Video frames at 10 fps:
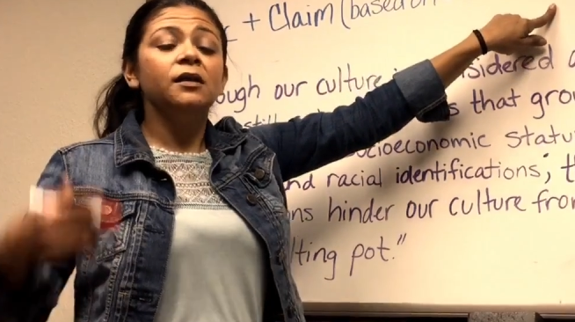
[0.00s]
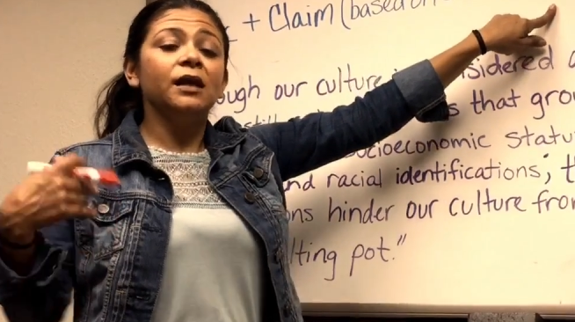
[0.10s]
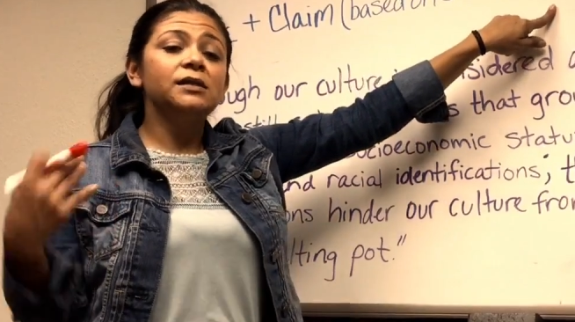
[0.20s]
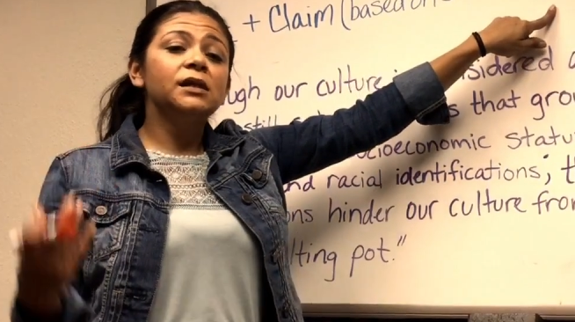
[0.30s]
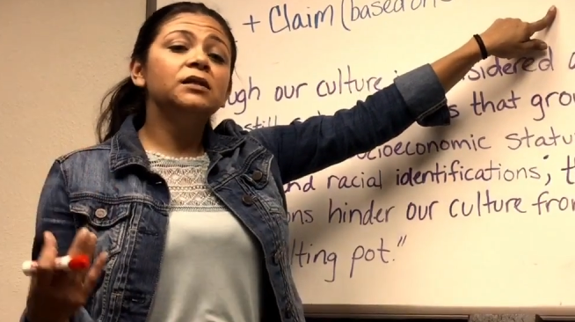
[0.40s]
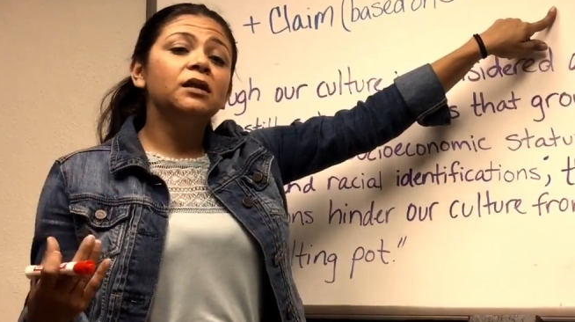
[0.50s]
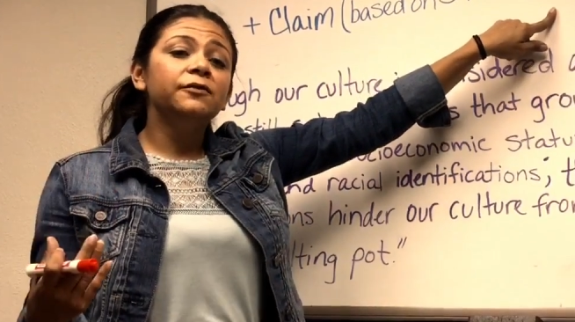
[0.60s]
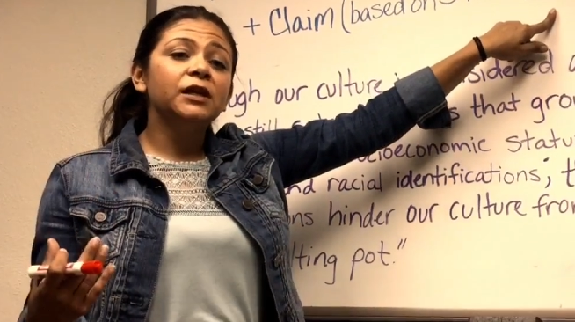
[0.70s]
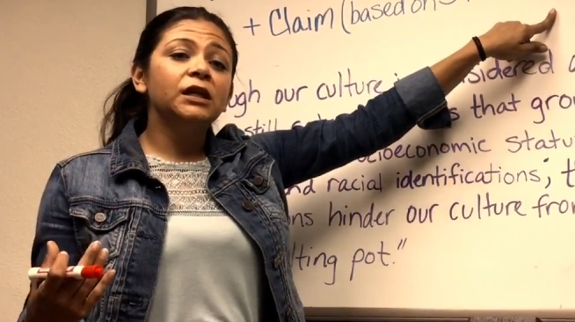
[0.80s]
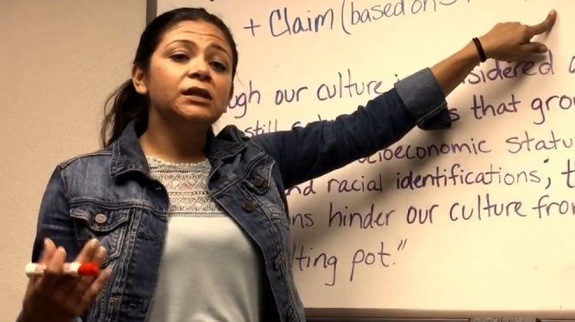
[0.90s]
That
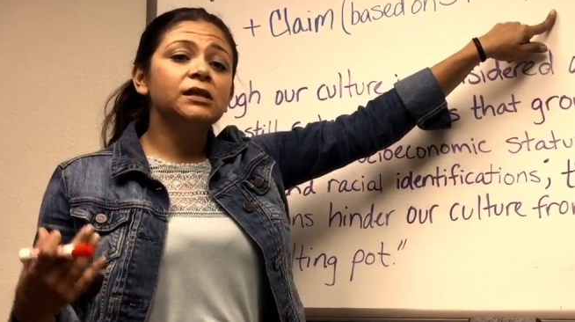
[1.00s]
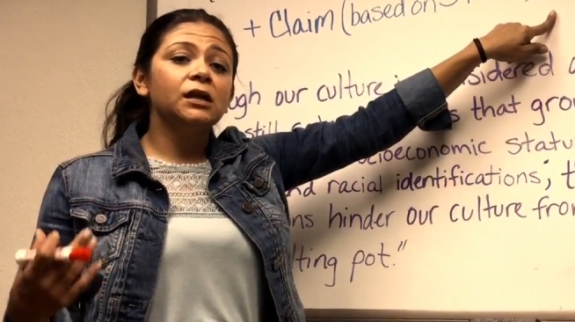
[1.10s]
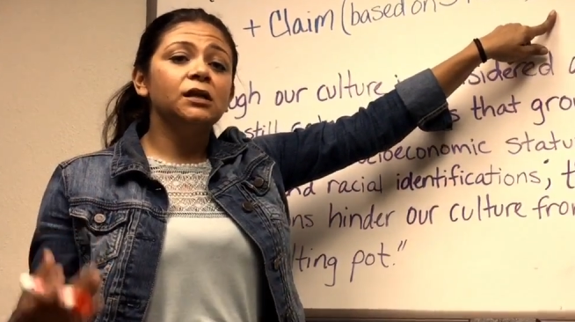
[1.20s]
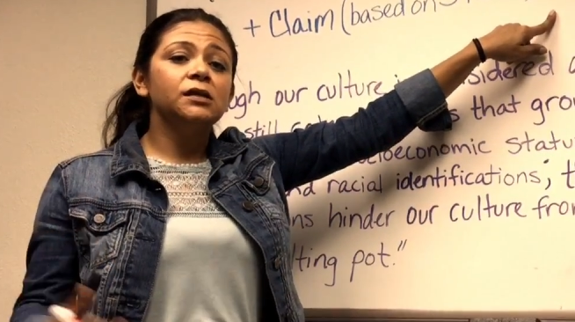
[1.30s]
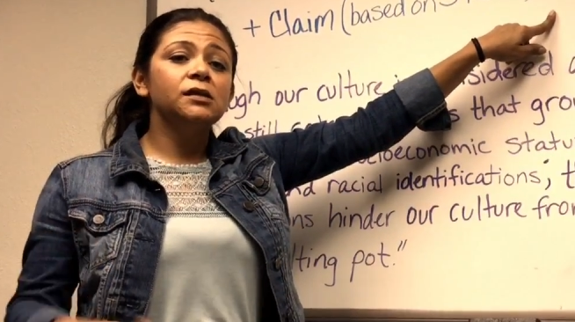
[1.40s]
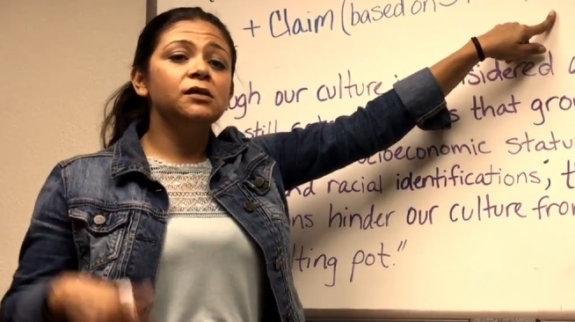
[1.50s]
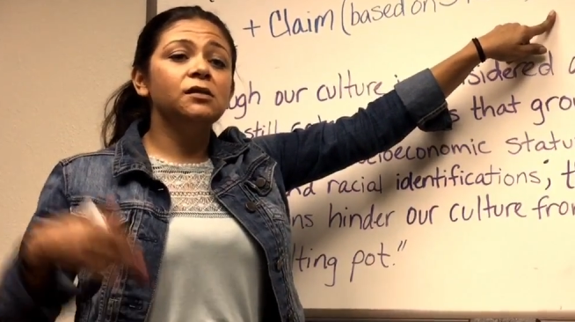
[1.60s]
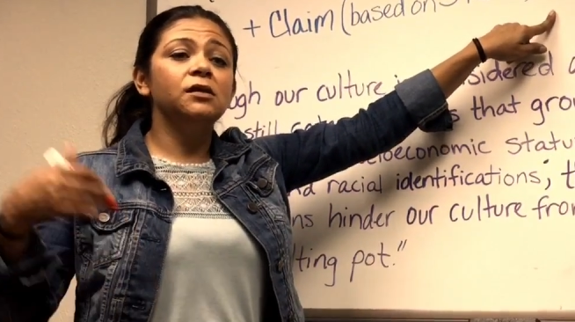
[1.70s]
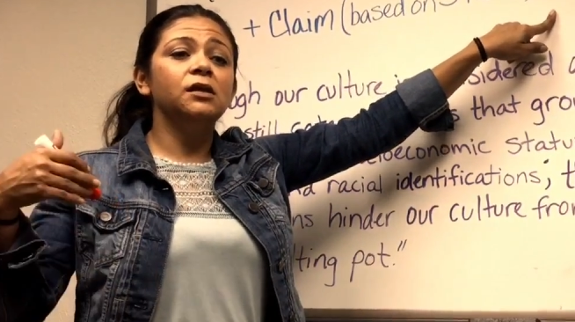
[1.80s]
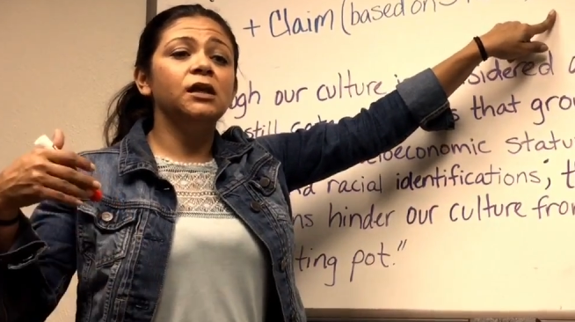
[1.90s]
significance is
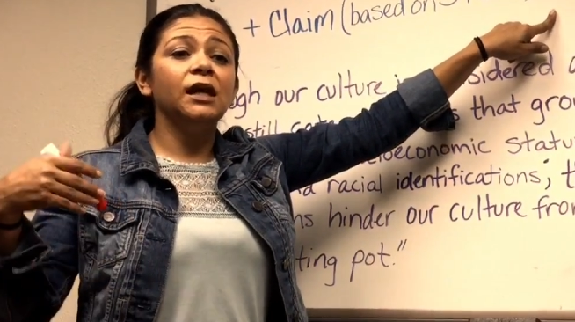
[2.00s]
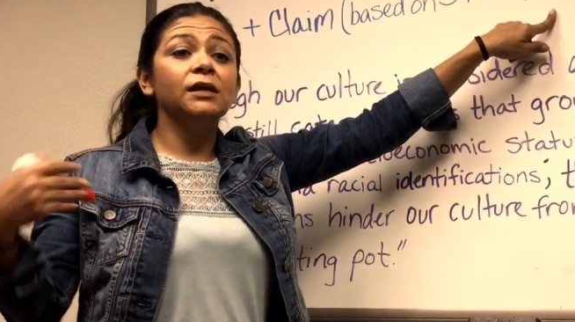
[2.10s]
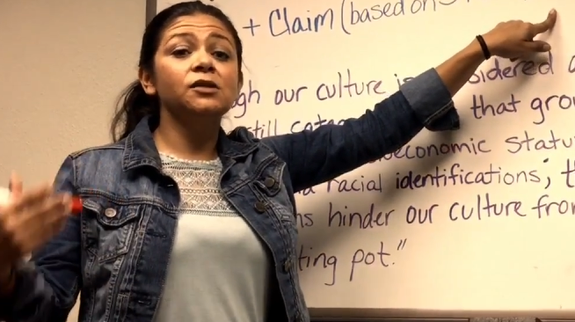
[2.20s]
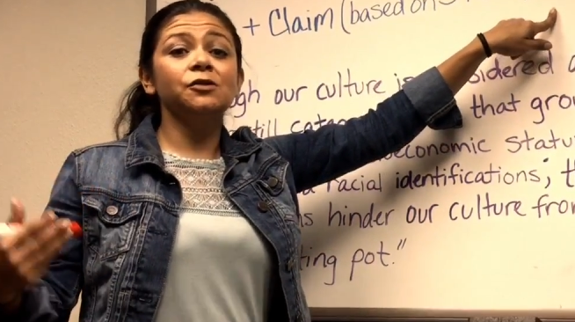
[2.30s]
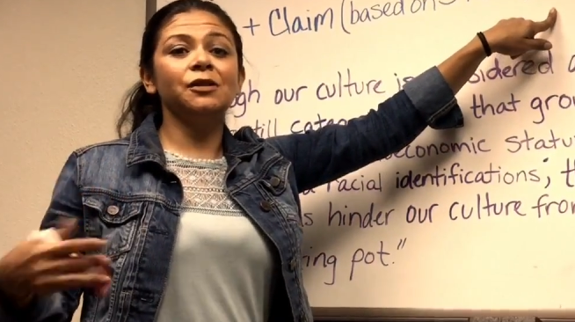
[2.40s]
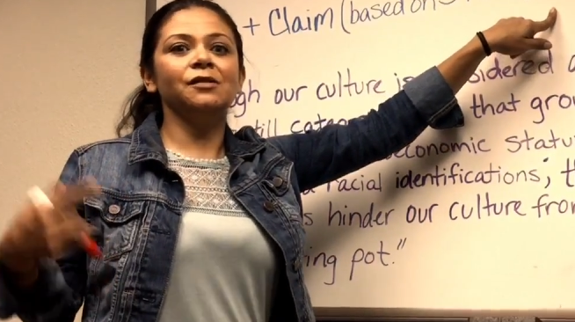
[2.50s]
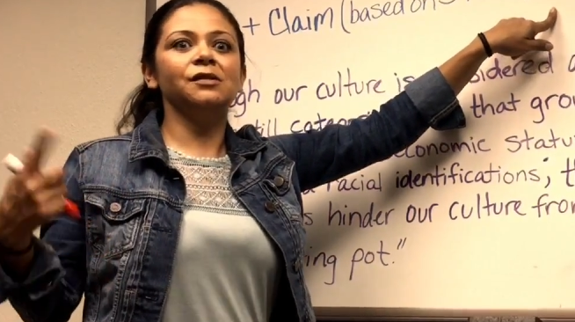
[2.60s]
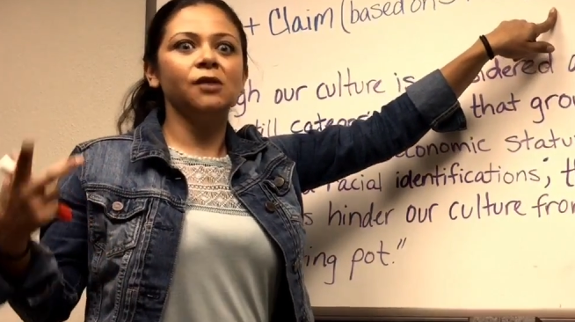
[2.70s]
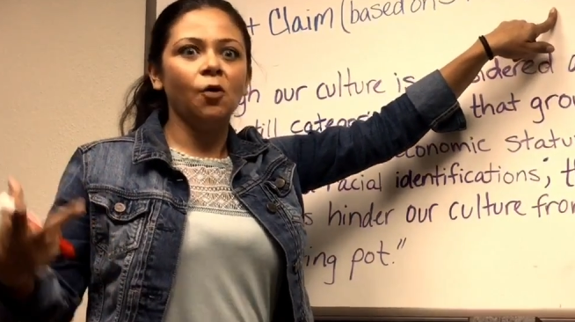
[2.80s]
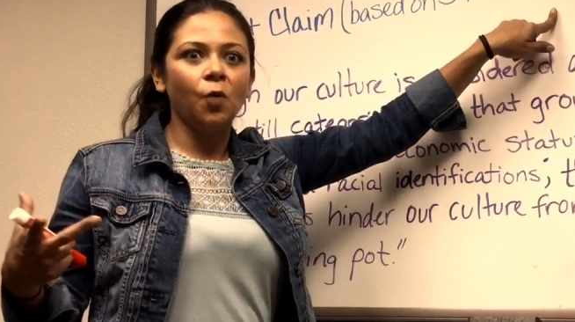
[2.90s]
the answer to the
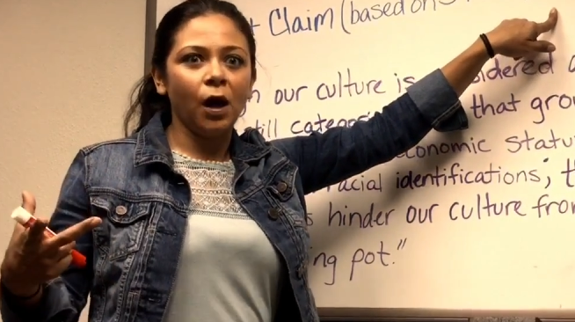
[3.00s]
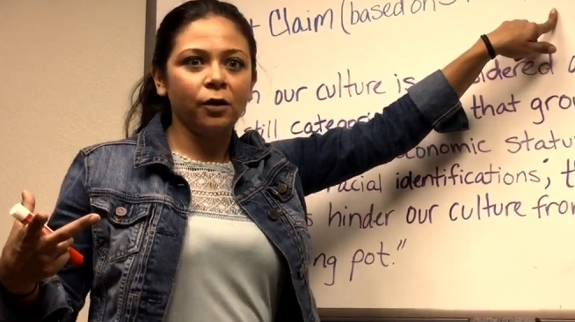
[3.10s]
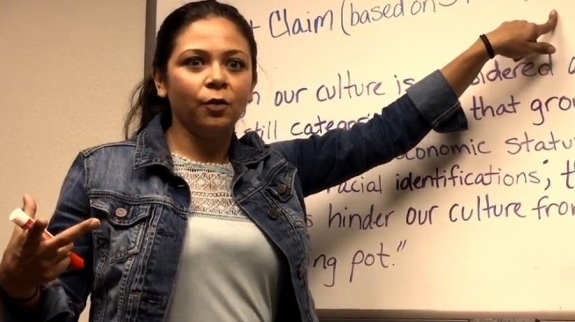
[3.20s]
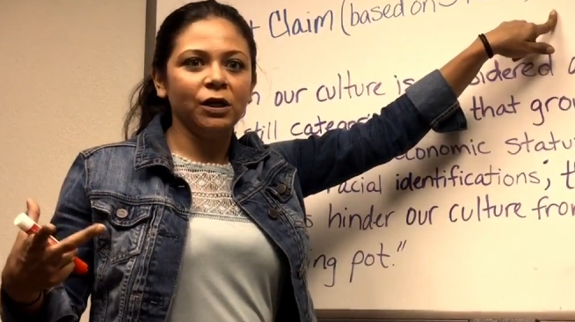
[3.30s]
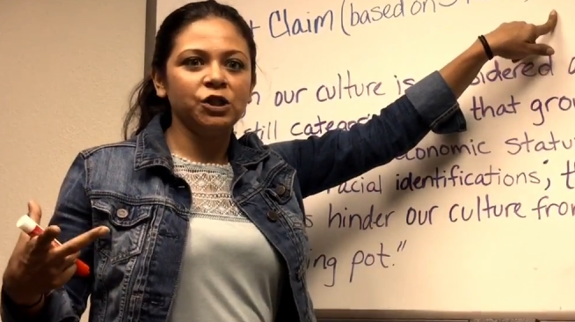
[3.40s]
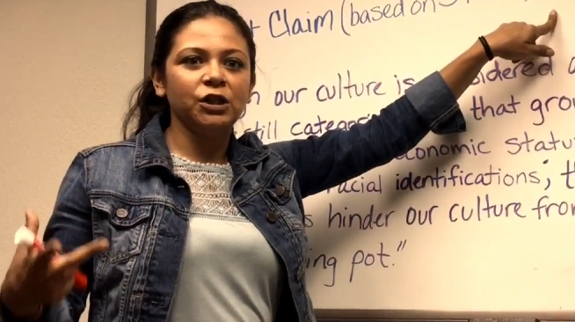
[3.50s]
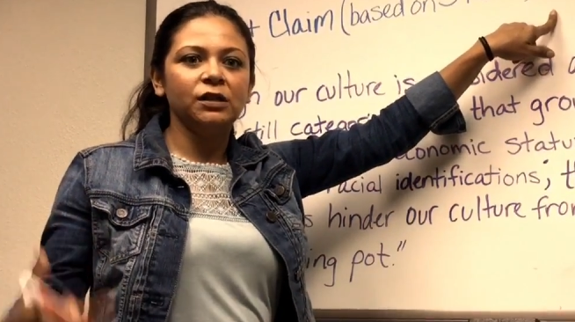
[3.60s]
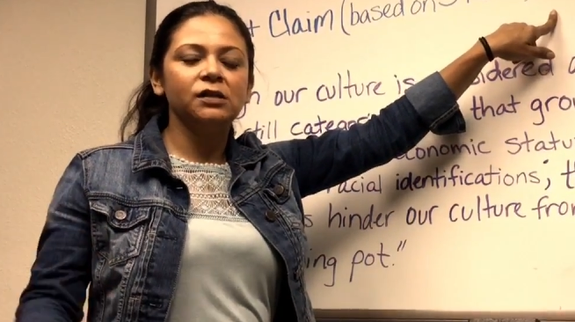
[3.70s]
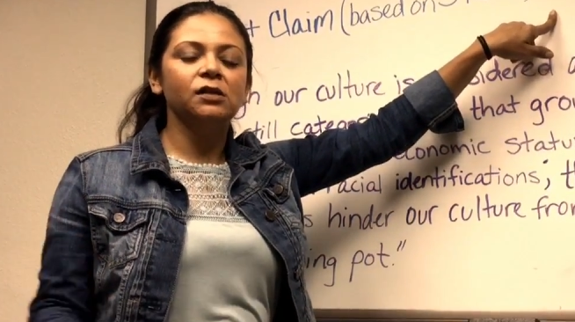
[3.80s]
so what question.